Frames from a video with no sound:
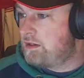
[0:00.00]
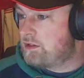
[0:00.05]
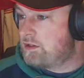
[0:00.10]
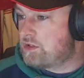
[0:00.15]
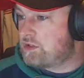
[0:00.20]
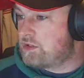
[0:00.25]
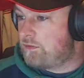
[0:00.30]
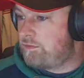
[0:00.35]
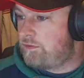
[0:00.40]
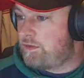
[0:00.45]

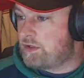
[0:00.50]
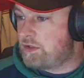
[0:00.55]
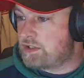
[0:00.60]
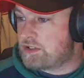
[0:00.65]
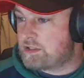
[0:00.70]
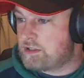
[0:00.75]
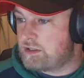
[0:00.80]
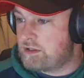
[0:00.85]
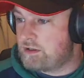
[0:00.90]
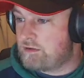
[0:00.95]
So
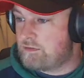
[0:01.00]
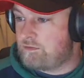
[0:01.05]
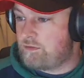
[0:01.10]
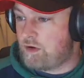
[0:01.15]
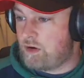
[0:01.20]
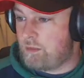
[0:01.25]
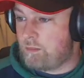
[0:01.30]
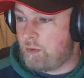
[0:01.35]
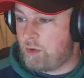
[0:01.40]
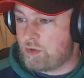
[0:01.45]
first,
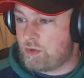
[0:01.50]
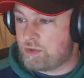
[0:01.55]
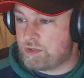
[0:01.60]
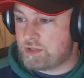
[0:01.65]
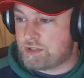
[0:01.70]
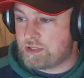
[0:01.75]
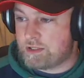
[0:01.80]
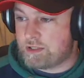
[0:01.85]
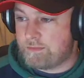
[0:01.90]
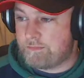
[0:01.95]

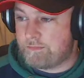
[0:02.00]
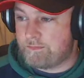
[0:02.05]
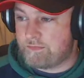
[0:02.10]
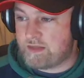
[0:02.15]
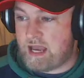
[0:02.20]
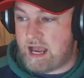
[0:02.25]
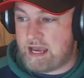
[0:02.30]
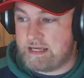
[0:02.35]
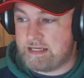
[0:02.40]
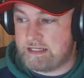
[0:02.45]
foremost,
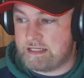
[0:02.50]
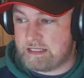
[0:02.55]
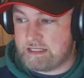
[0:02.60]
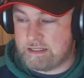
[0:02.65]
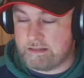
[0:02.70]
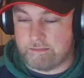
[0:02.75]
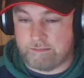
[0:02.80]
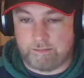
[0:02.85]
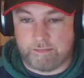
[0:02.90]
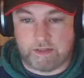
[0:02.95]

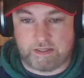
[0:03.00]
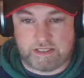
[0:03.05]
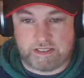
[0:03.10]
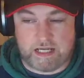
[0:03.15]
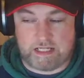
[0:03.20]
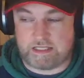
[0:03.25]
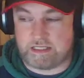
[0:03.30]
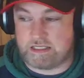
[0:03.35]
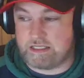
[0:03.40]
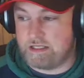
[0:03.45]
iodine,
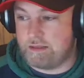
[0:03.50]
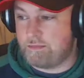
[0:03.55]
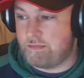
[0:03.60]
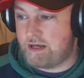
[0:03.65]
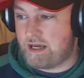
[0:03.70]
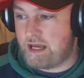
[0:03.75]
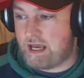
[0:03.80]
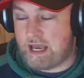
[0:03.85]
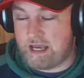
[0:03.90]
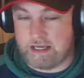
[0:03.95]
potassium
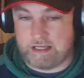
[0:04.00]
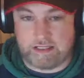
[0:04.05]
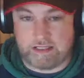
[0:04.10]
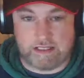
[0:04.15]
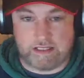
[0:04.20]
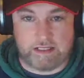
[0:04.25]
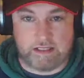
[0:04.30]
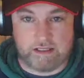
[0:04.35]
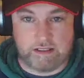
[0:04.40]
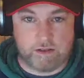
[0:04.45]

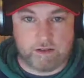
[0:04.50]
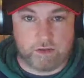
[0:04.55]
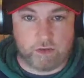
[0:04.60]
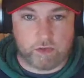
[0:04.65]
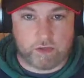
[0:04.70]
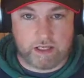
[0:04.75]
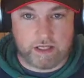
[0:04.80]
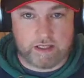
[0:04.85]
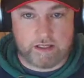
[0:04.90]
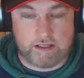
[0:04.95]
iodine.
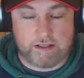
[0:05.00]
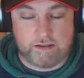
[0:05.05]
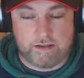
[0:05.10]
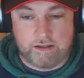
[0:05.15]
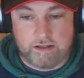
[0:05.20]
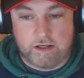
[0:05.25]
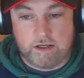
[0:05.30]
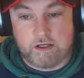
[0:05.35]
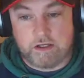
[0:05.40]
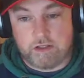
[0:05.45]
Okay,
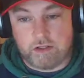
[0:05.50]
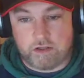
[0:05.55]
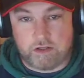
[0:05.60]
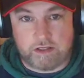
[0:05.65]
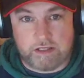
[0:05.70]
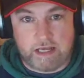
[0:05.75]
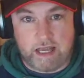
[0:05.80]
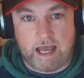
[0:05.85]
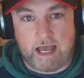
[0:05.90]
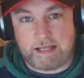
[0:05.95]
you can
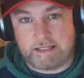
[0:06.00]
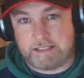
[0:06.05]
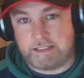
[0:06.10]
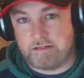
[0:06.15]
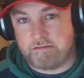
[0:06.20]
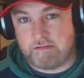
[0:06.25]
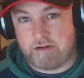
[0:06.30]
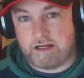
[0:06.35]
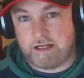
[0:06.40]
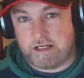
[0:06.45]
get
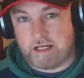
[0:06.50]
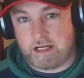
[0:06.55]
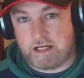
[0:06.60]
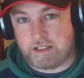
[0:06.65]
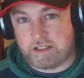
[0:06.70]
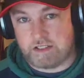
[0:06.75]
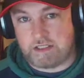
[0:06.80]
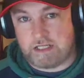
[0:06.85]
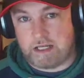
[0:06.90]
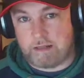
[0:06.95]
anti-radiation
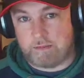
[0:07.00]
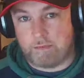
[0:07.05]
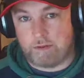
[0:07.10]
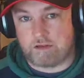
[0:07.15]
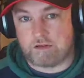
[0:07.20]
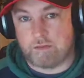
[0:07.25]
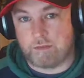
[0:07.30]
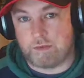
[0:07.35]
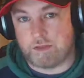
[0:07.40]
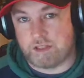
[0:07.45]
tablets from
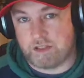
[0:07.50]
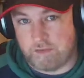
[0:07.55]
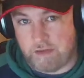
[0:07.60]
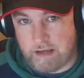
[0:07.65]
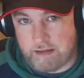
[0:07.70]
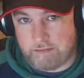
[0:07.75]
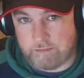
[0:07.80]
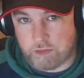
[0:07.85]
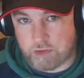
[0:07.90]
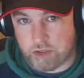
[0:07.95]
a survival
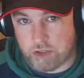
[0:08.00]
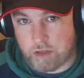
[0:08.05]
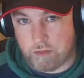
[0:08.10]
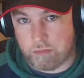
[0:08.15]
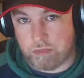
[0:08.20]
shop.